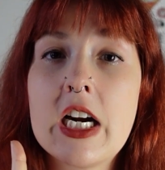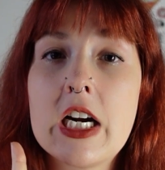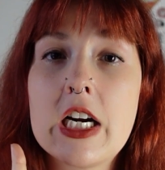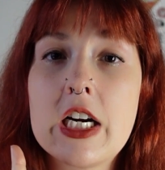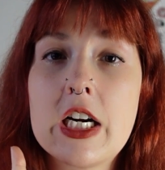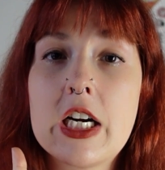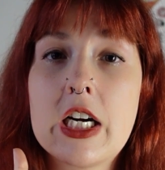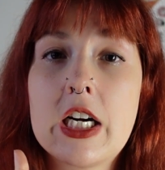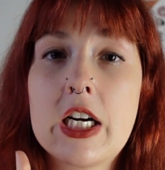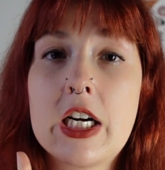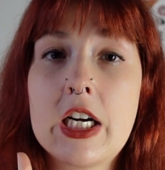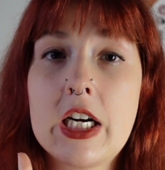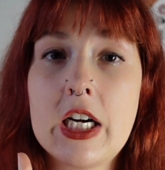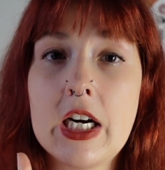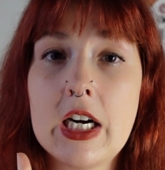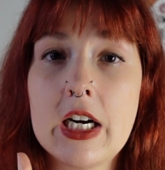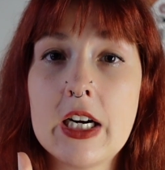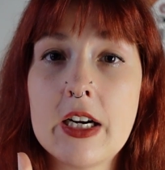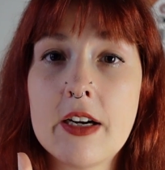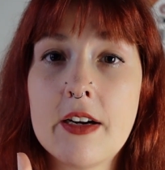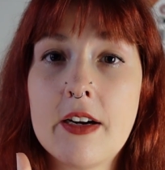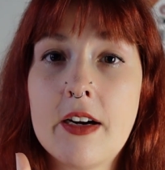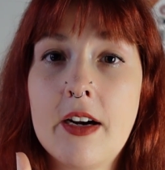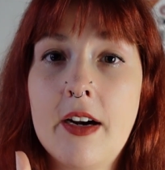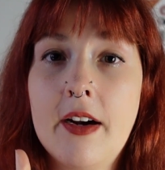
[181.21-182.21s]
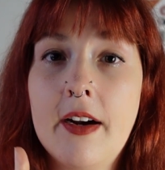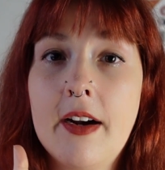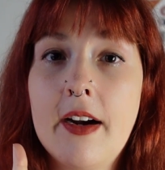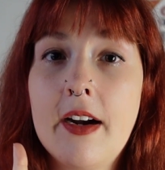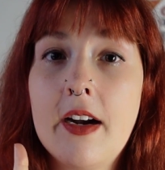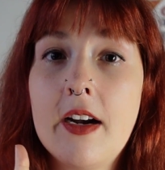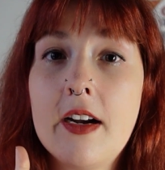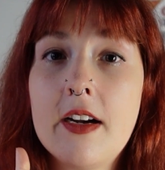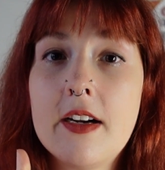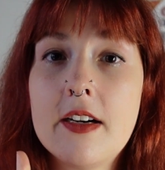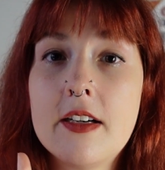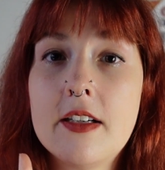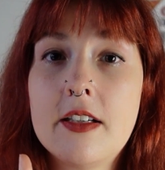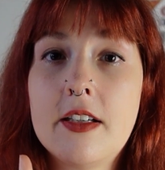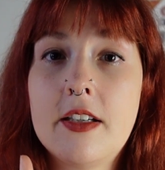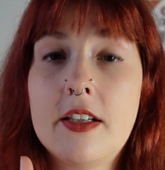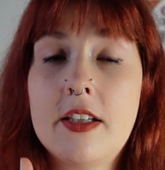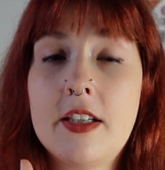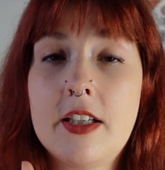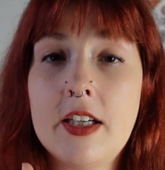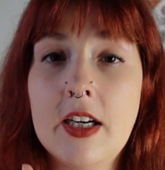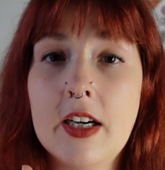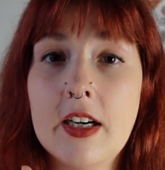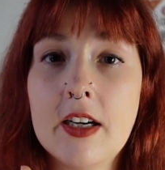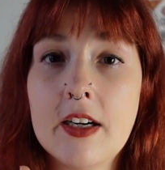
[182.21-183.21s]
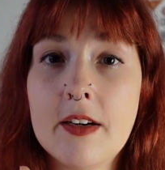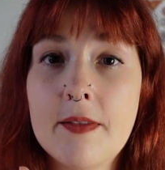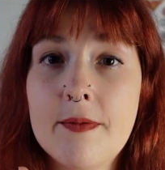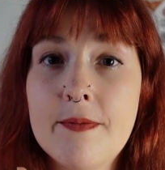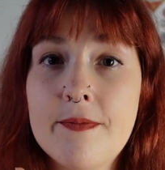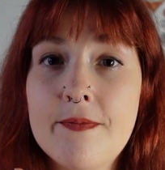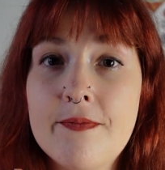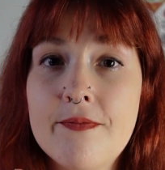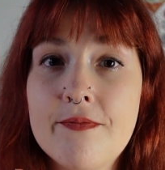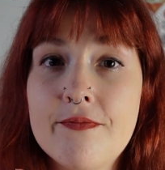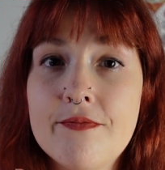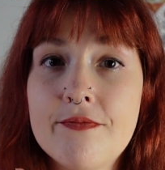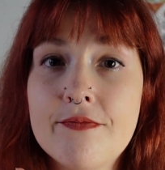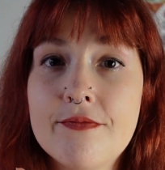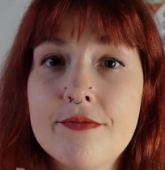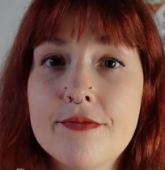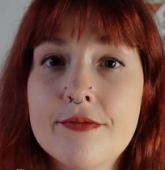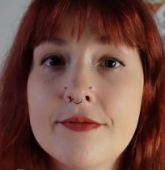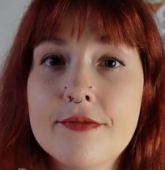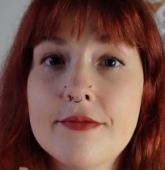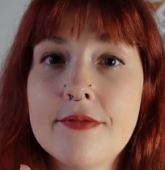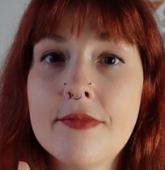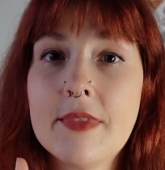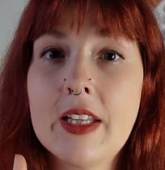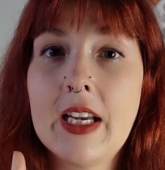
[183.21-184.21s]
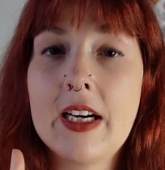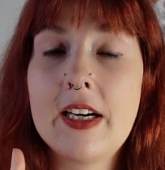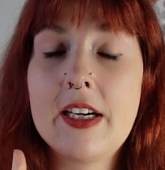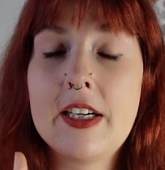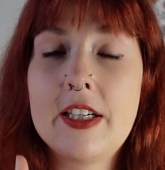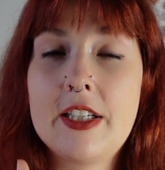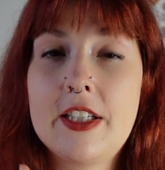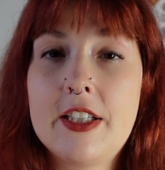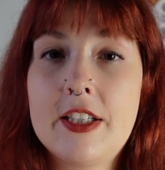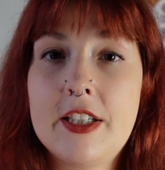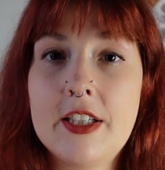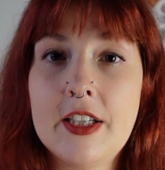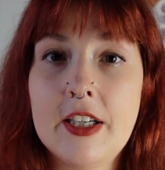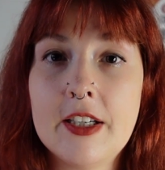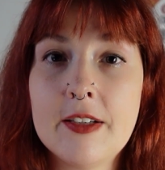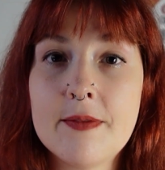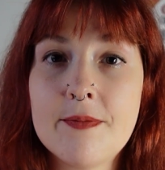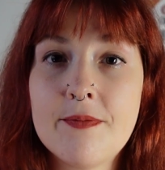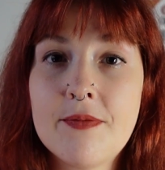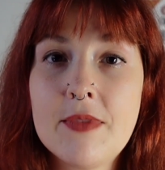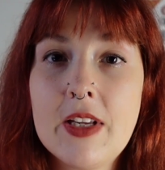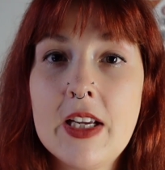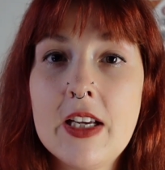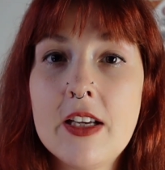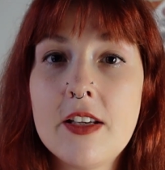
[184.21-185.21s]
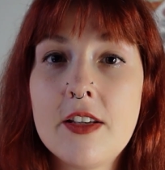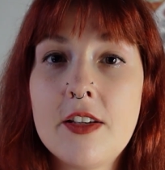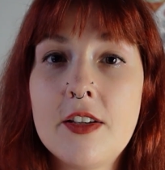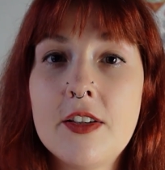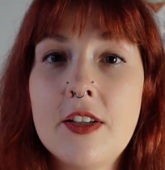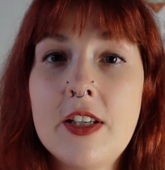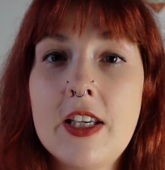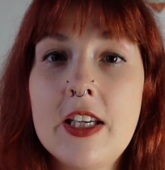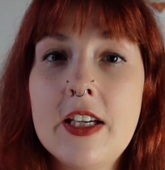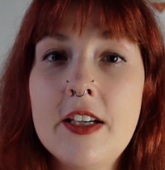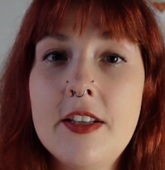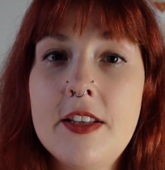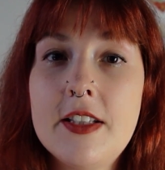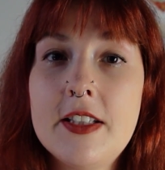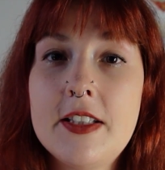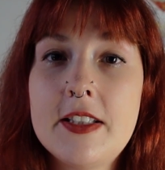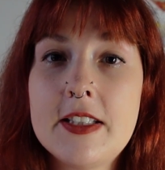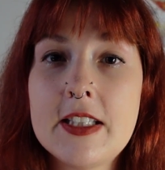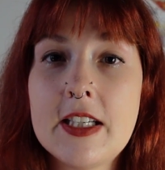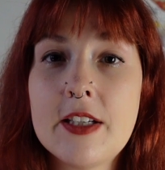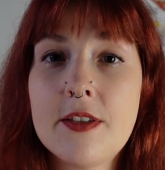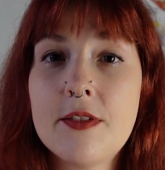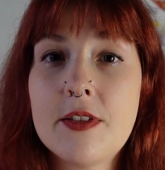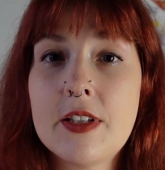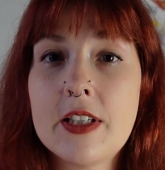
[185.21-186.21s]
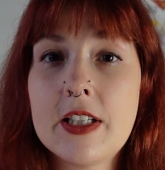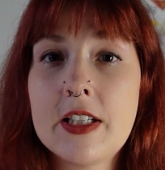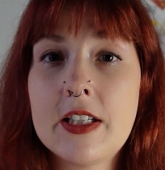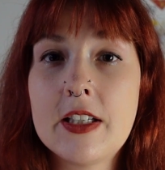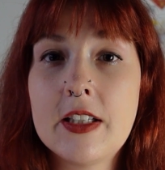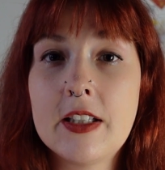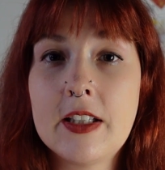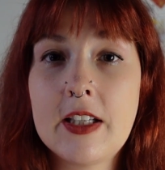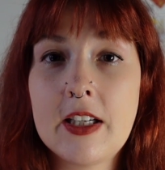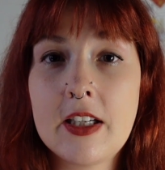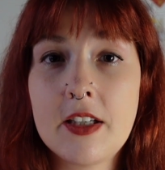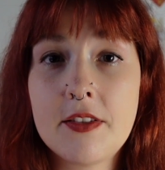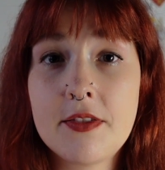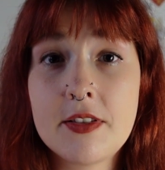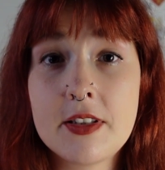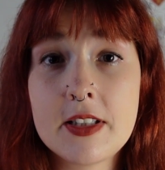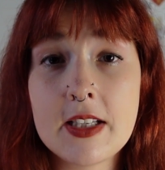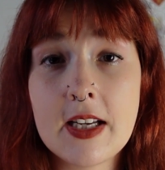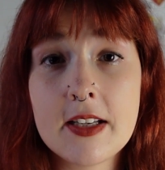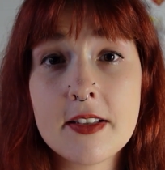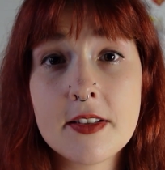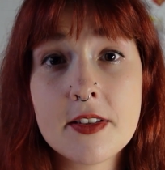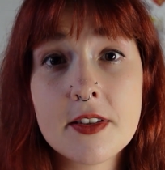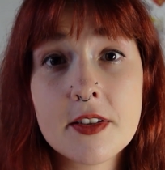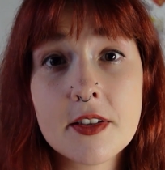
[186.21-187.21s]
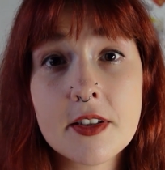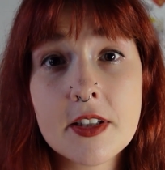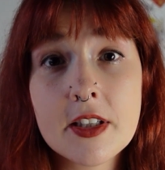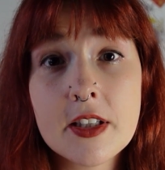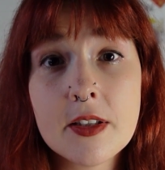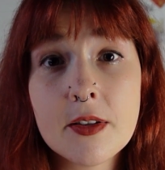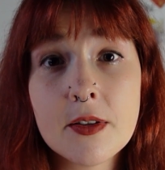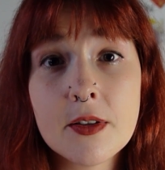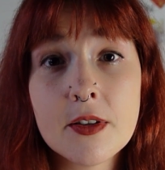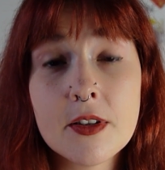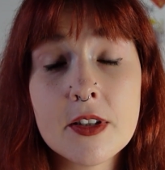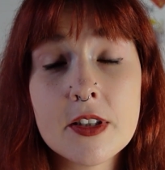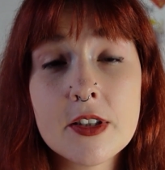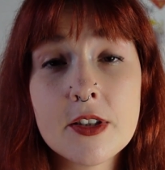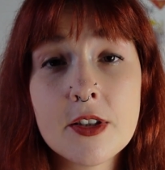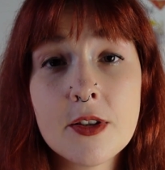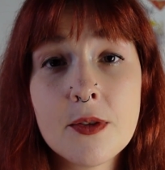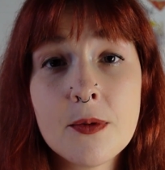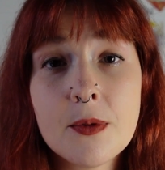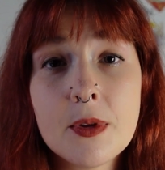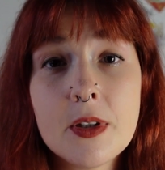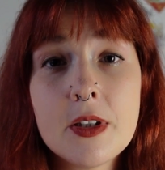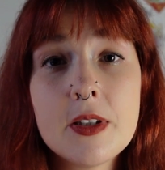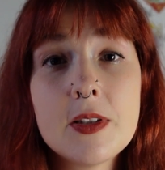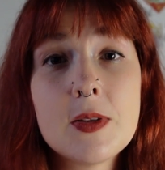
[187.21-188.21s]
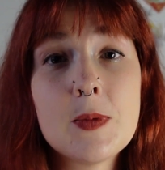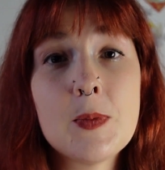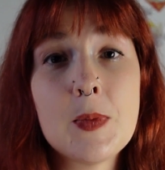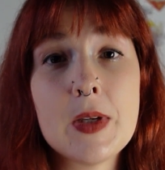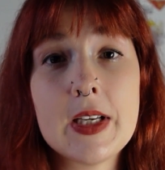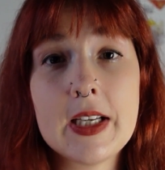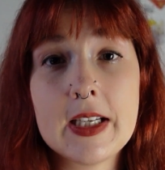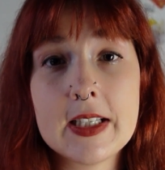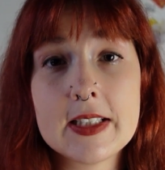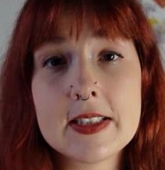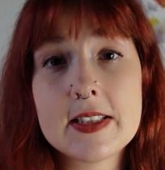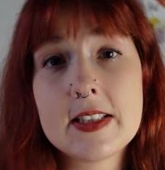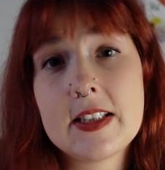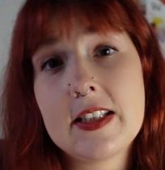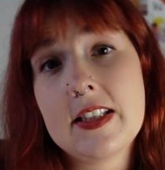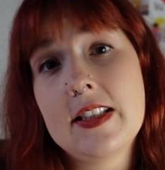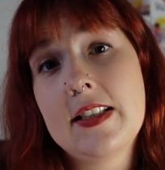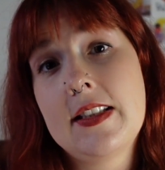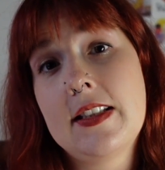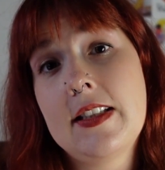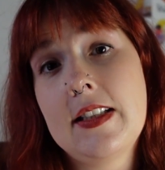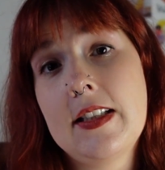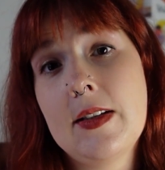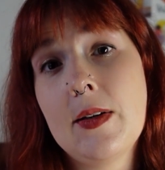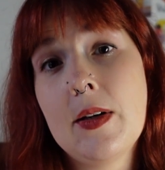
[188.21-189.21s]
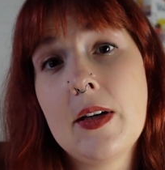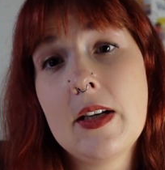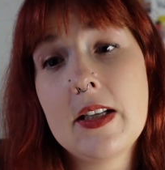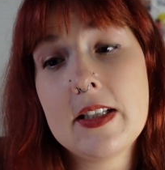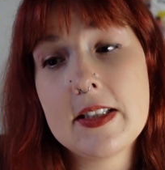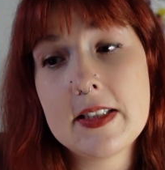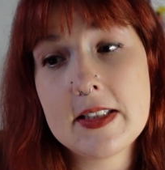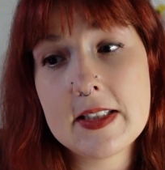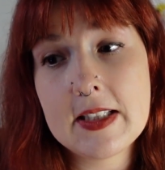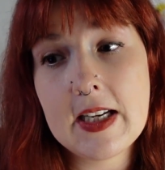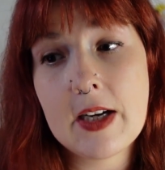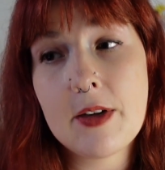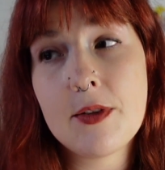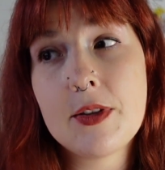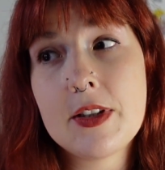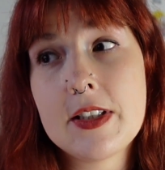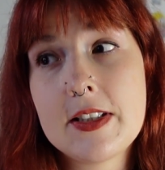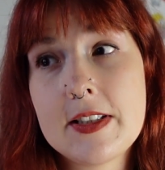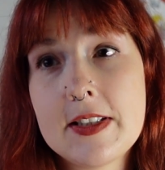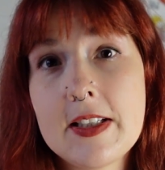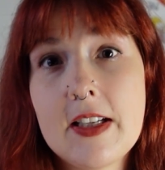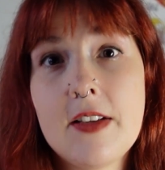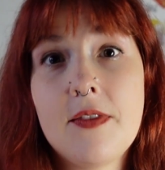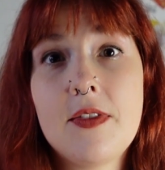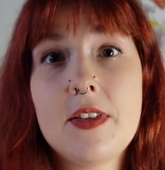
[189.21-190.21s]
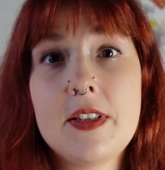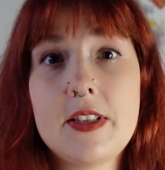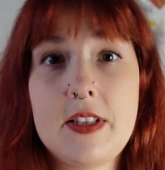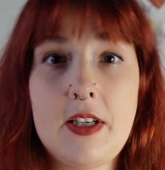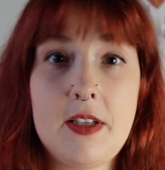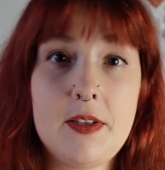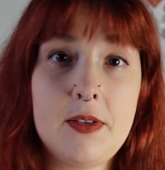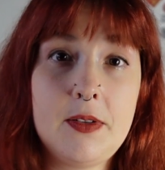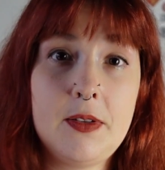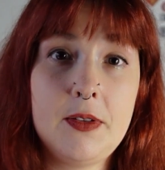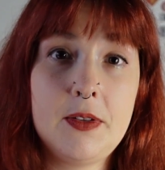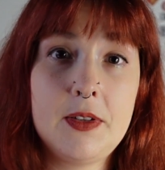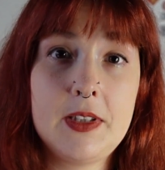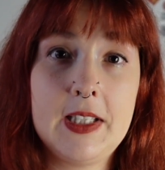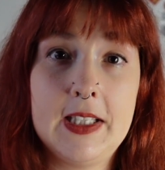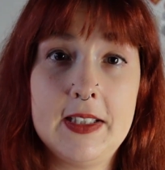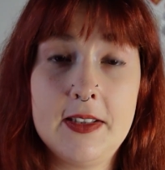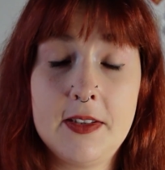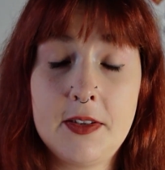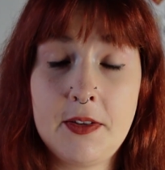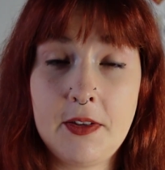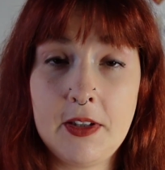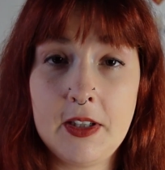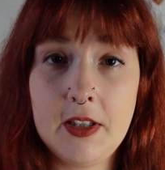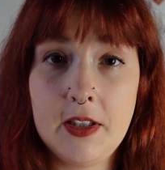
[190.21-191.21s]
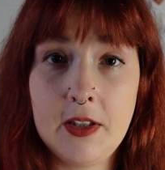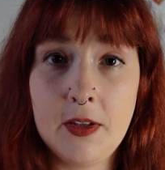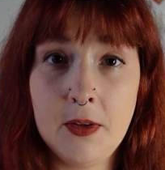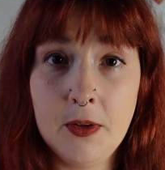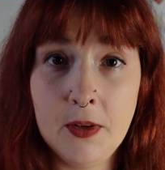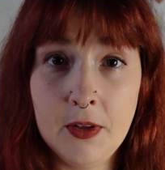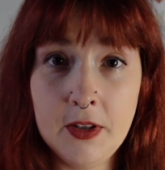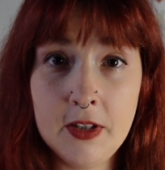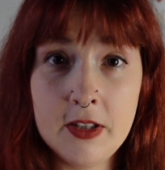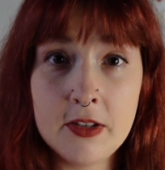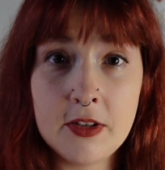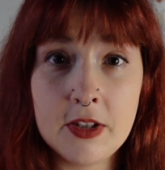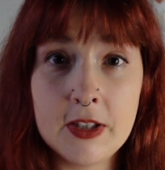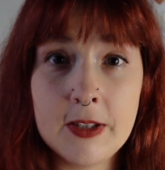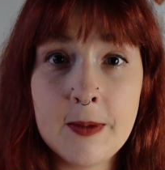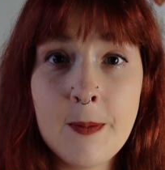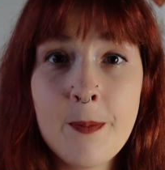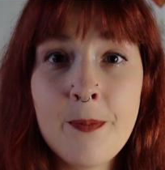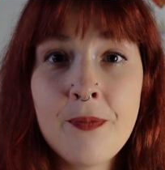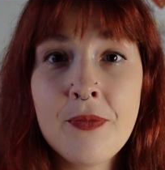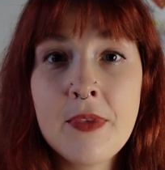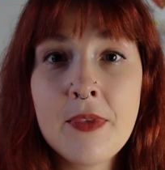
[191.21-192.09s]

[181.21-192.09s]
Sha, sha, sha. You'll hear this sound in a lot of Sanskrit origin words because this sound itself is also Sanskrit in origin.